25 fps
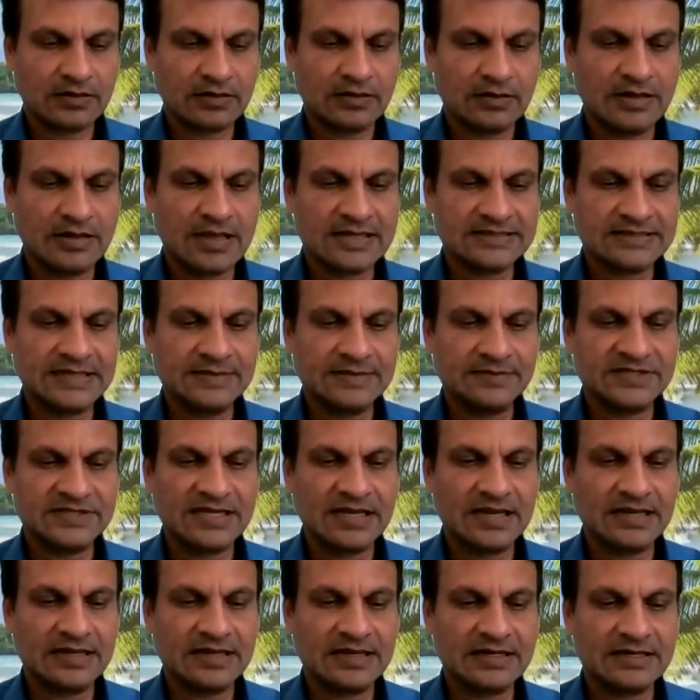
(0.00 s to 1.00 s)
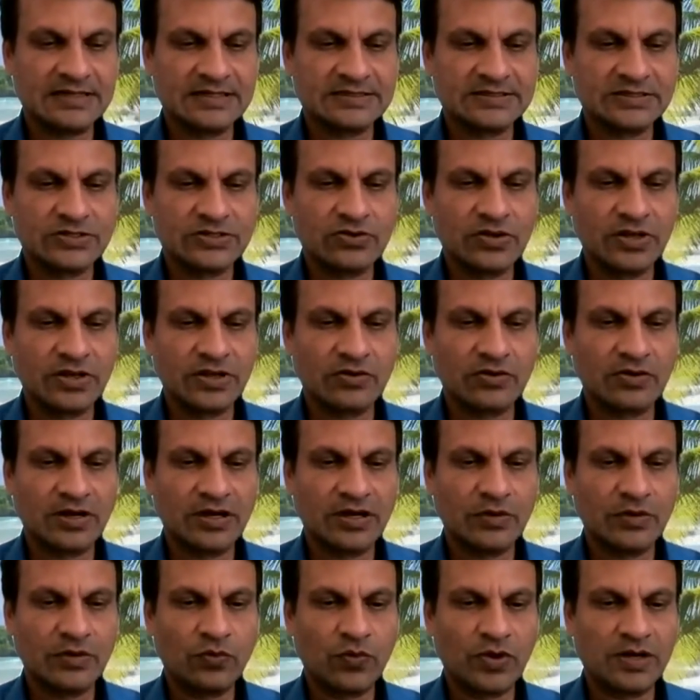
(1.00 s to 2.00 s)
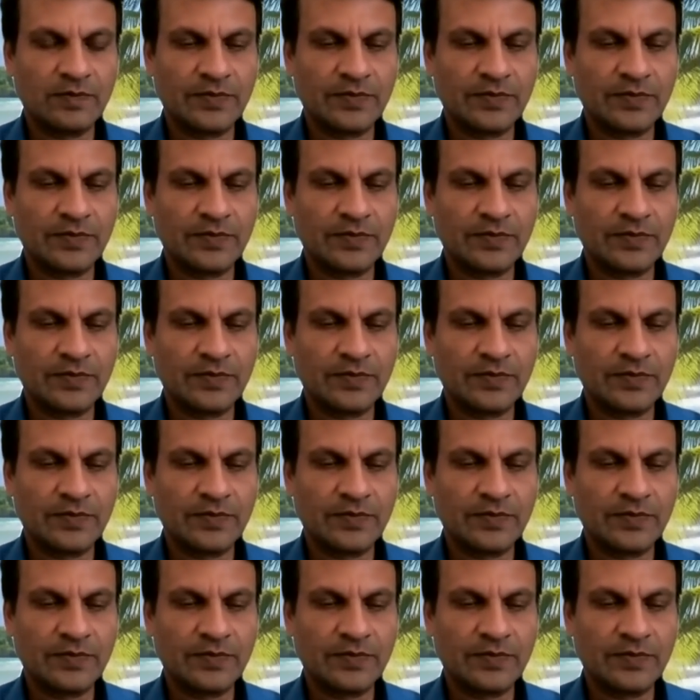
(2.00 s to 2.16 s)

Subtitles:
Yeah, seems like it is doing only one